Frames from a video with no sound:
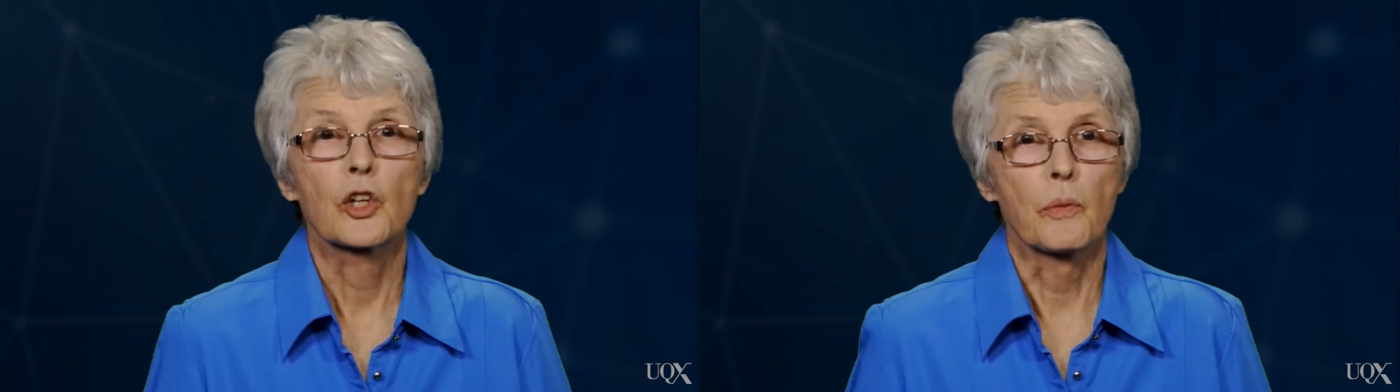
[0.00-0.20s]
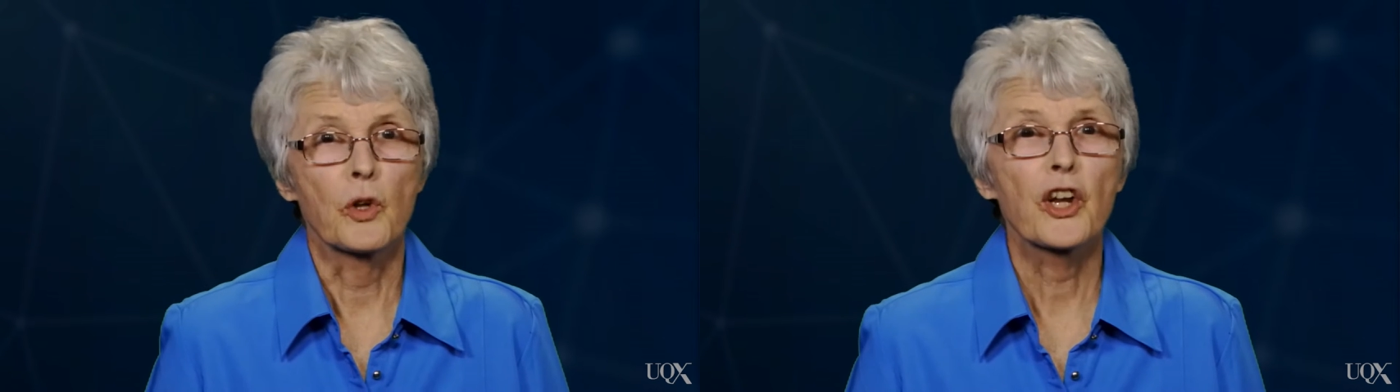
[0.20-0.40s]

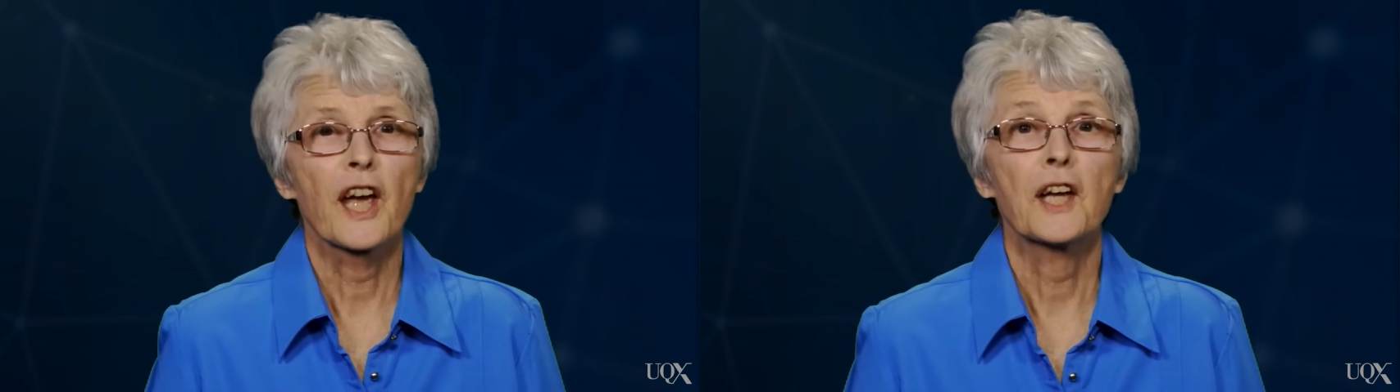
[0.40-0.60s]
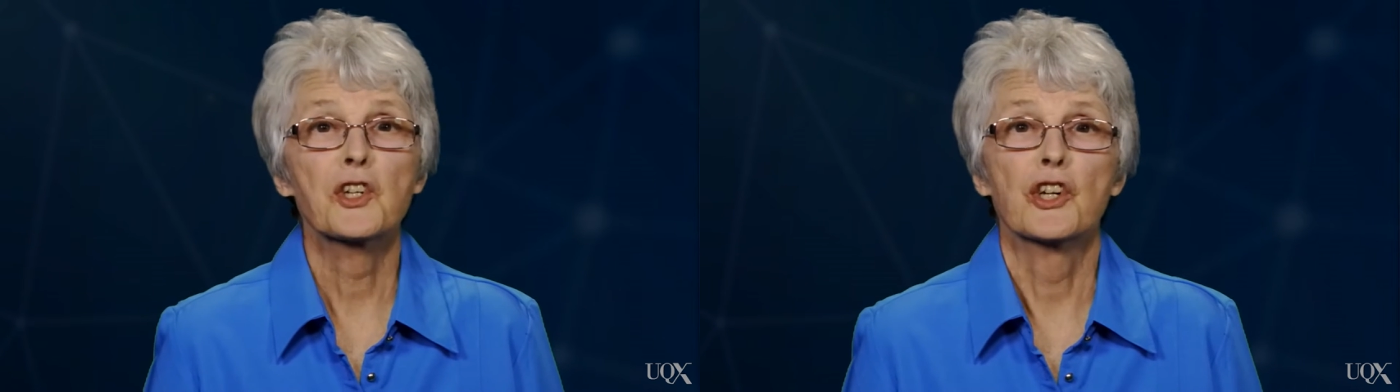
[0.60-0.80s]

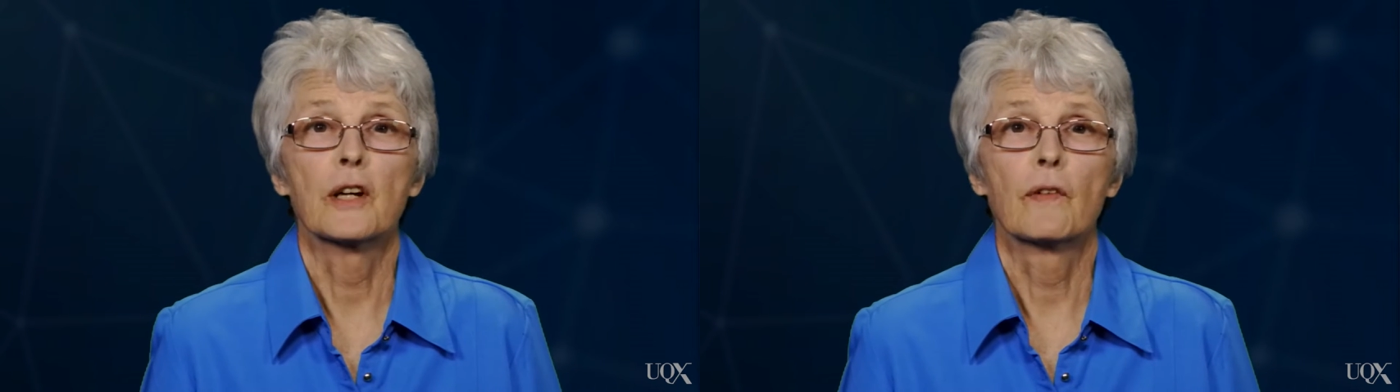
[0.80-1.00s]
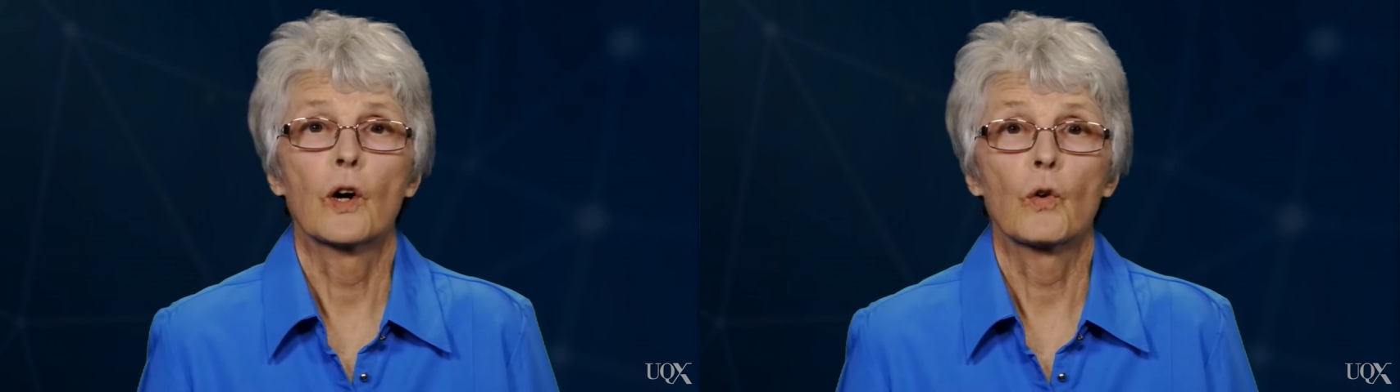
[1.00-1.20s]
Communication
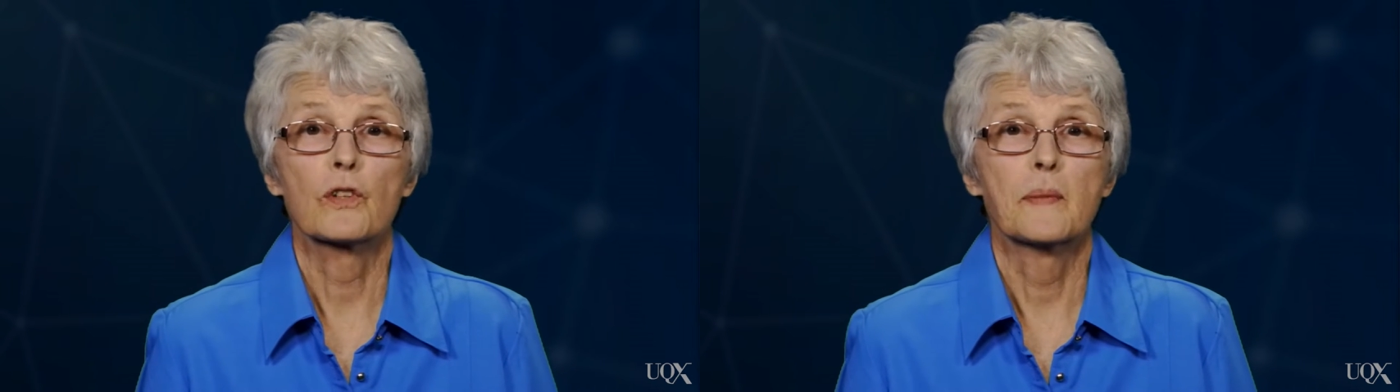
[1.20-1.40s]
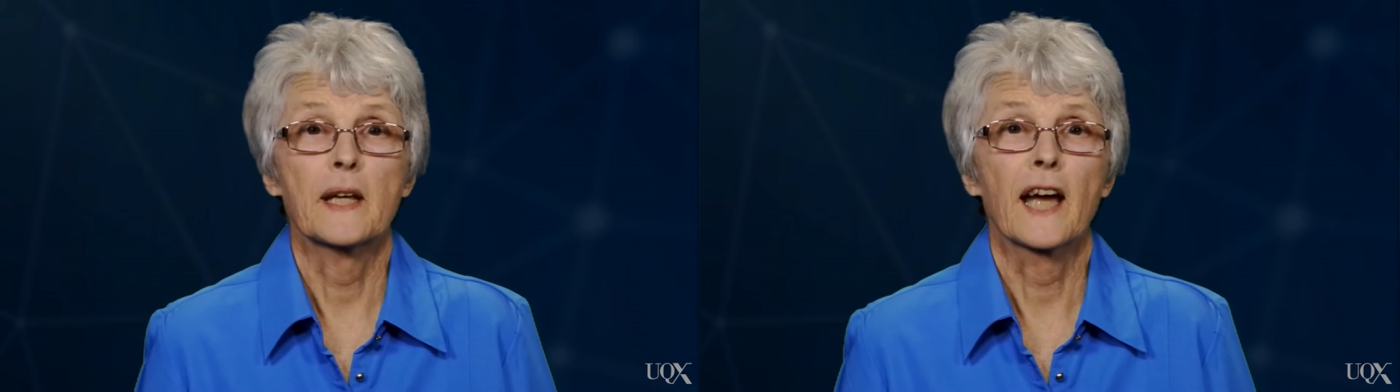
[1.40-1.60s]

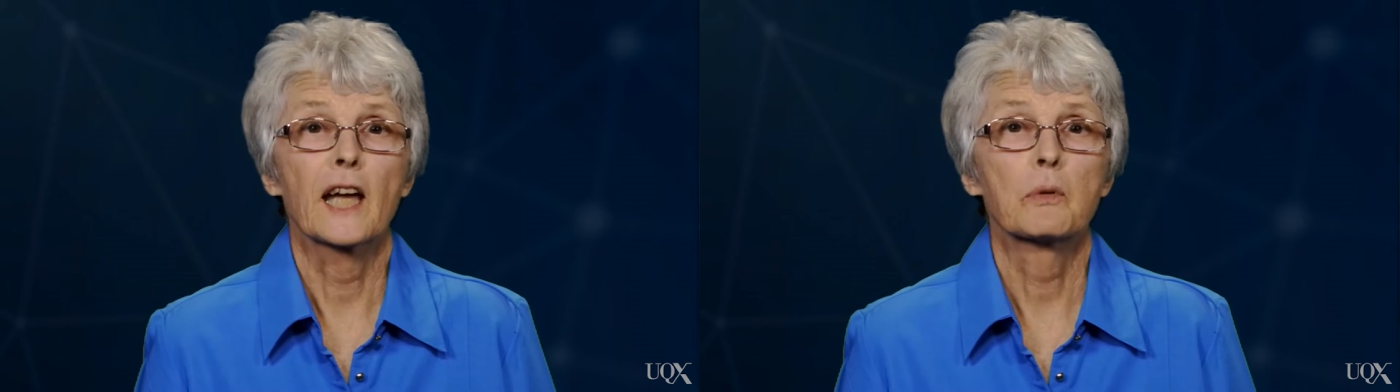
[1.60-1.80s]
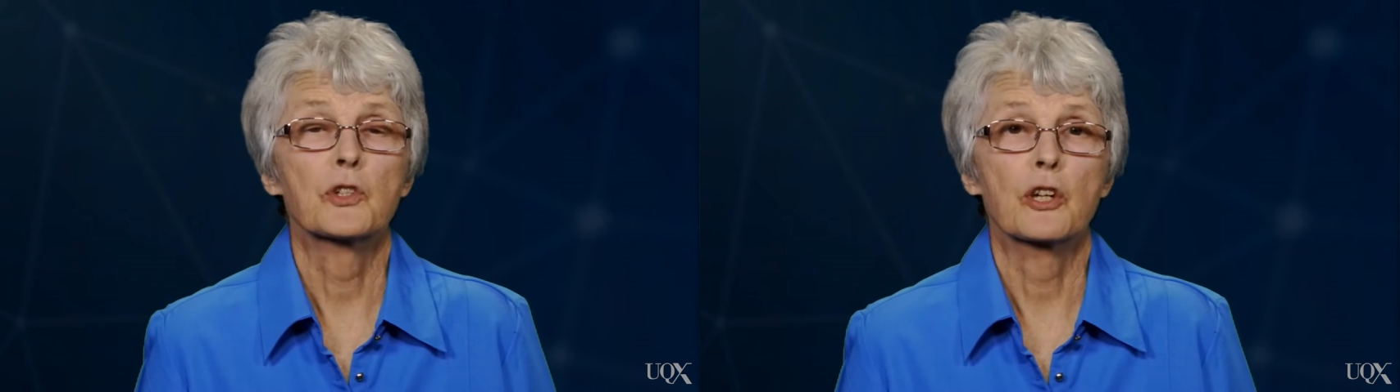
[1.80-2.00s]
involves being
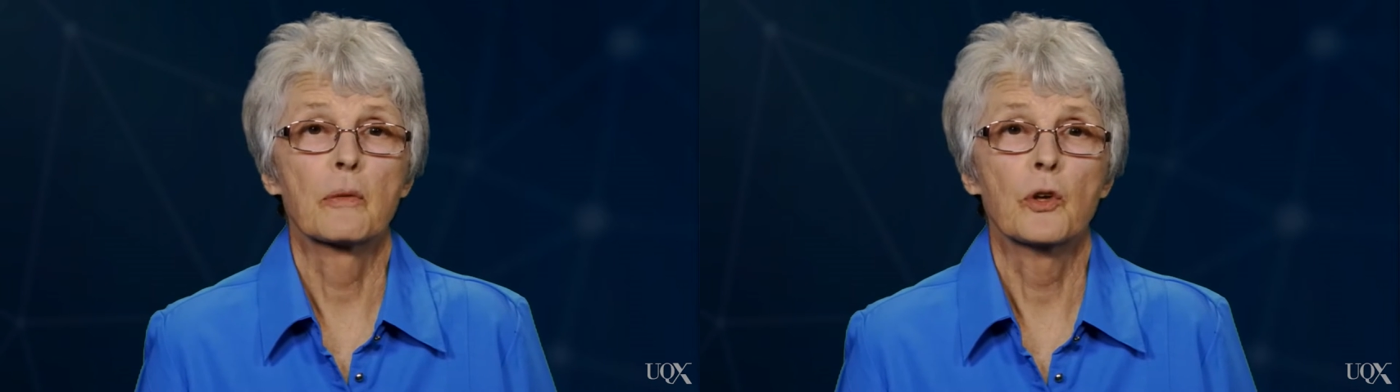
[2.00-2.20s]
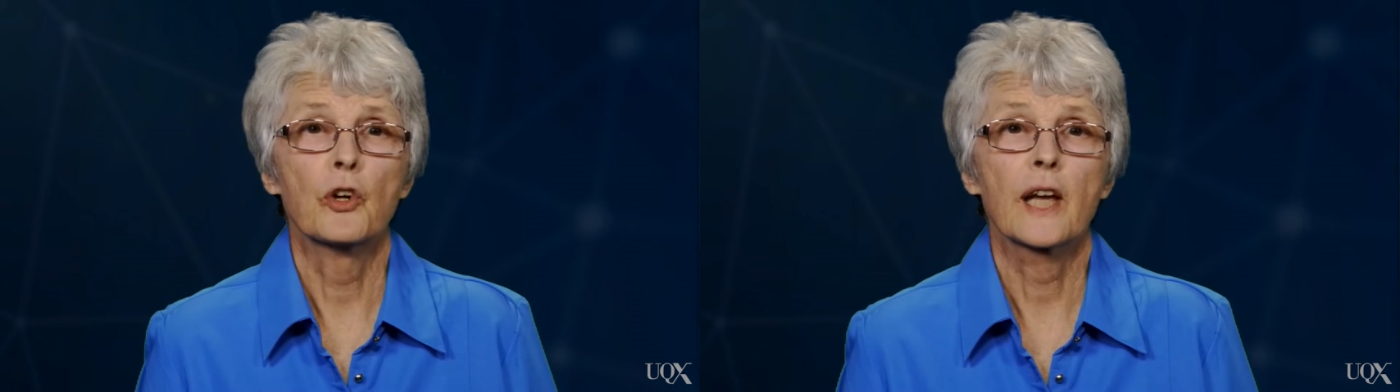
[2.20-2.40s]
able to
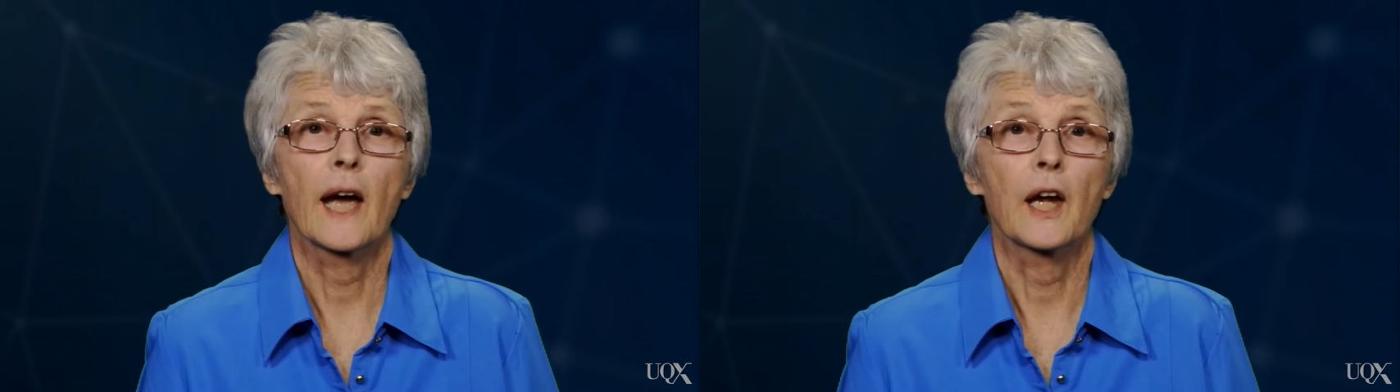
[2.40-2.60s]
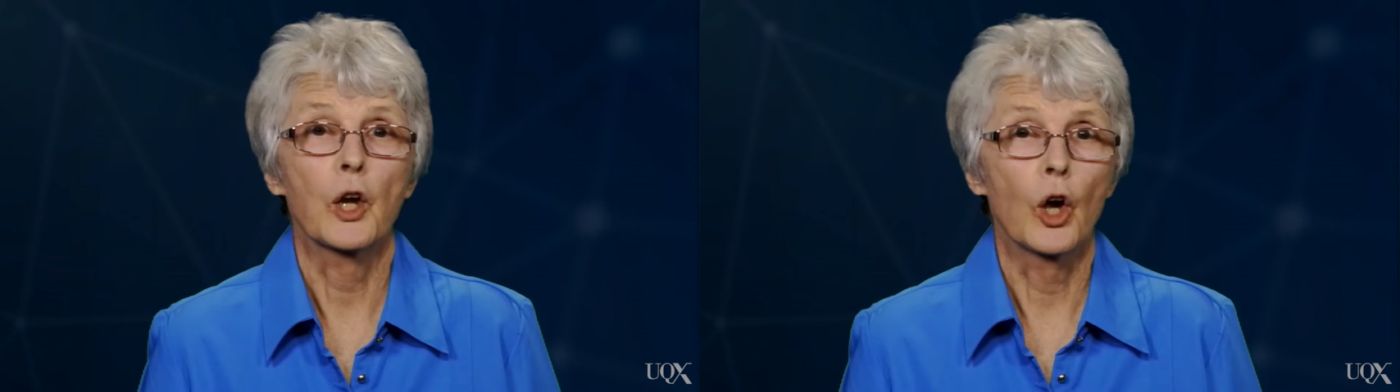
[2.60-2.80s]
communicate